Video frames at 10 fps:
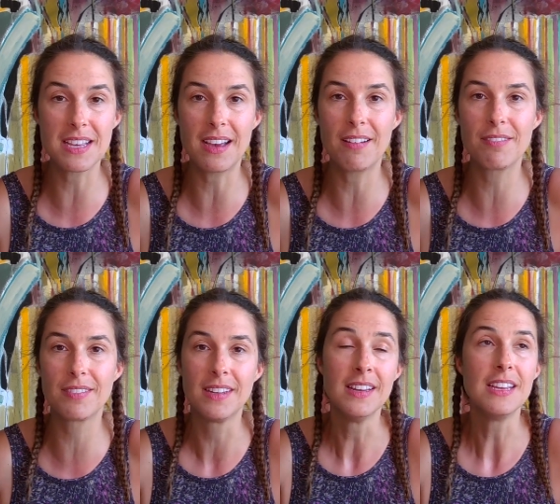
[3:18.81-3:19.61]
Uh,
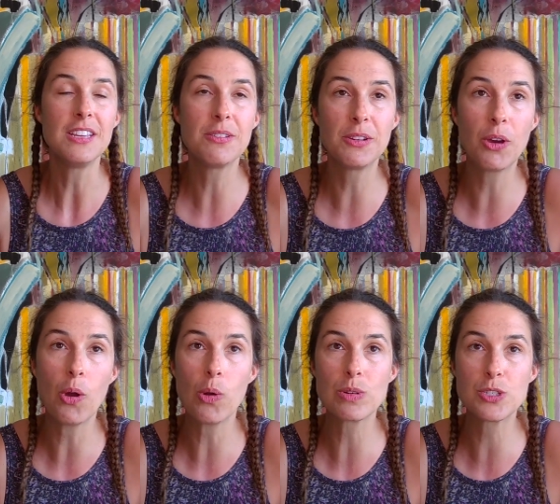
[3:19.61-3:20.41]
you can
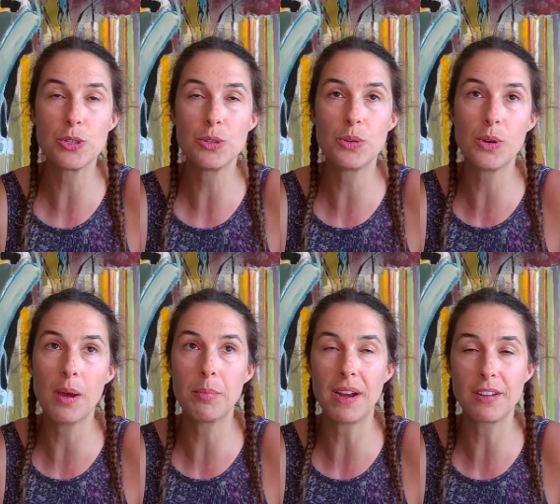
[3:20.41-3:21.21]
go to
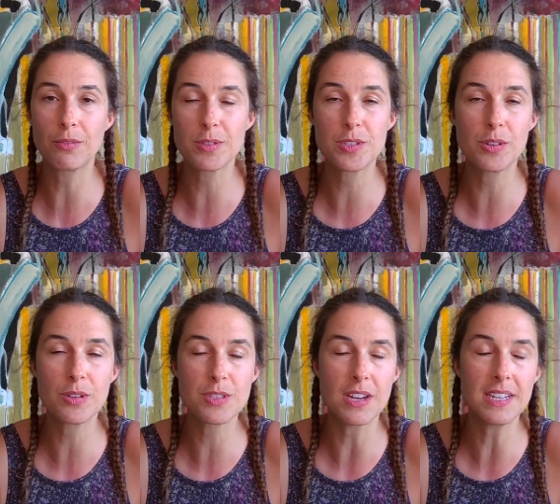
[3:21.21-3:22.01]
Brandi Hofer
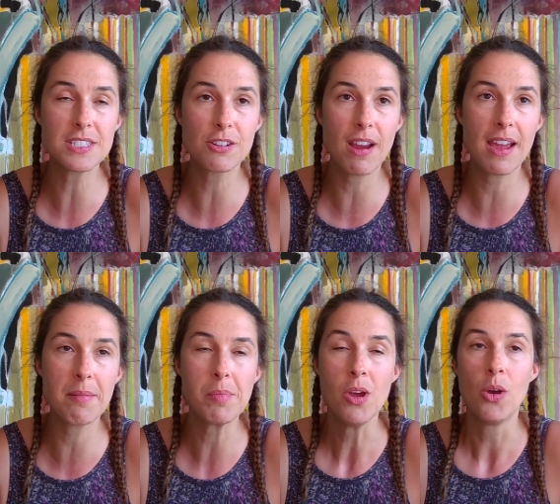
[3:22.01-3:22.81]
Studios on
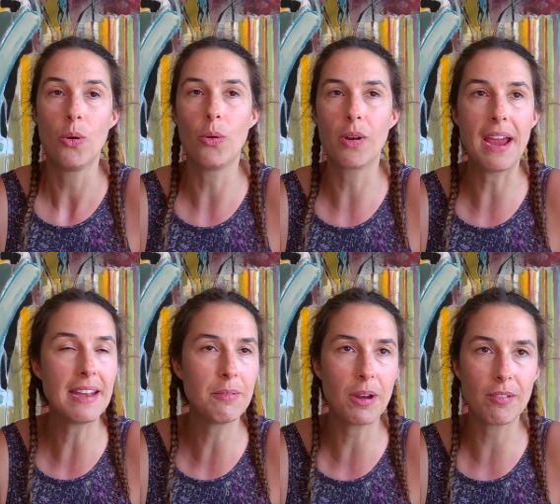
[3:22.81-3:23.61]
Instagram or
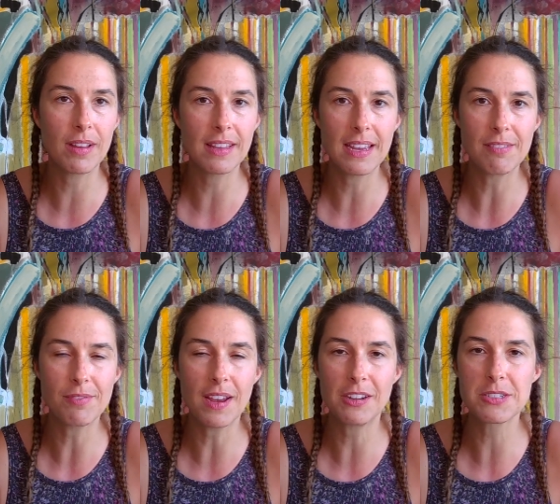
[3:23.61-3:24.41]
anywhere really in
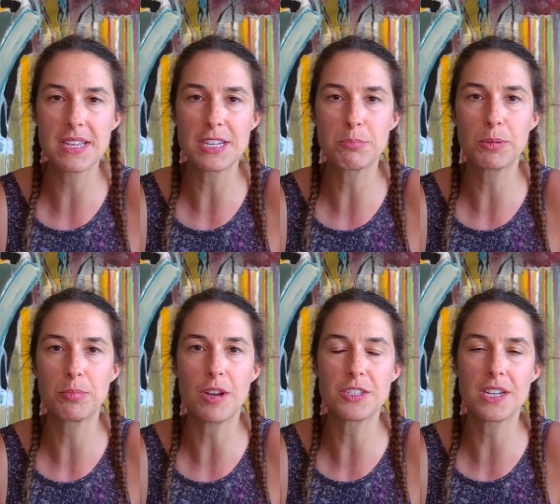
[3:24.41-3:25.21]
Finder Sketchbook
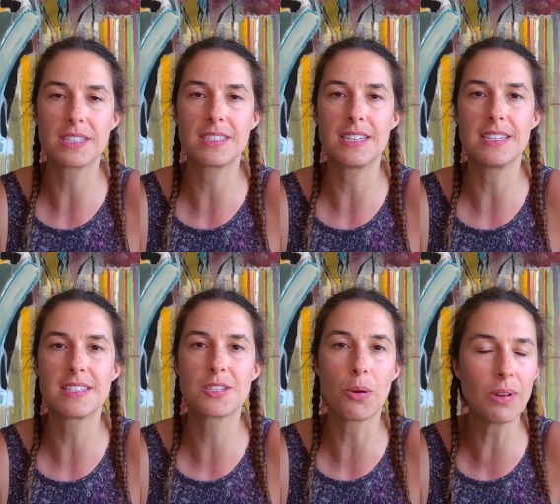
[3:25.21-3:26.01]
Project.
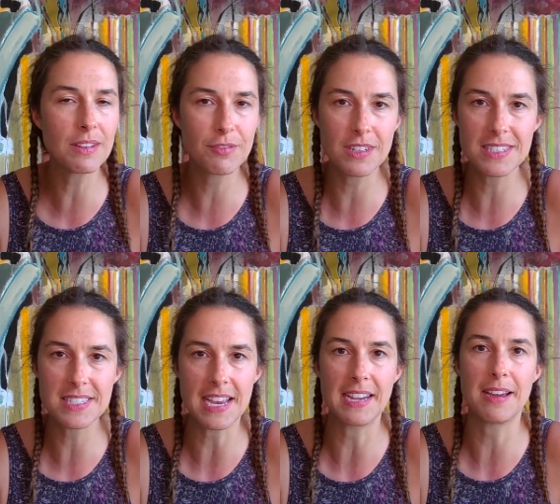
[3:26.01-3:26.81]
It's totally free to
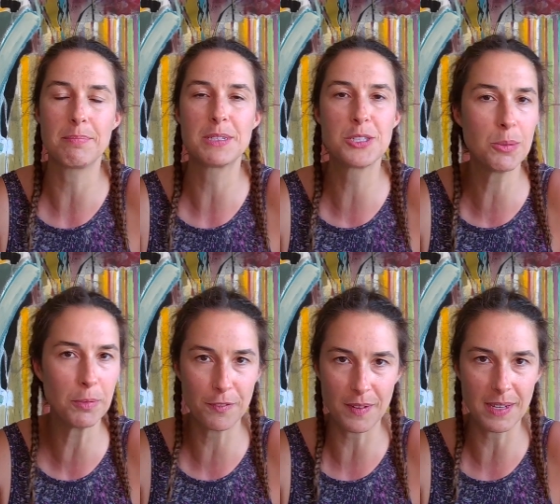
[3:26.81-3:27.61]
sign up. It's
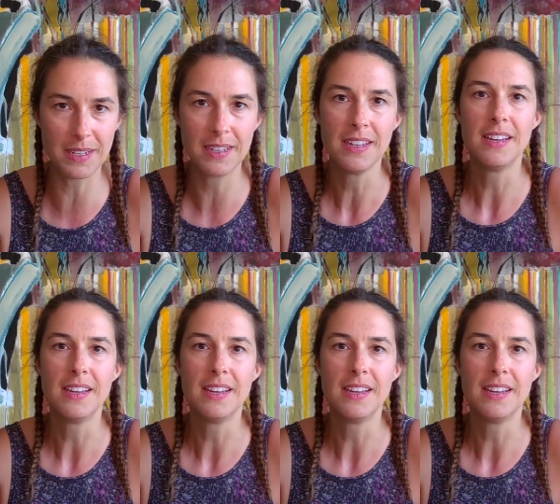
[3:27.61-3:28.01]
super fun.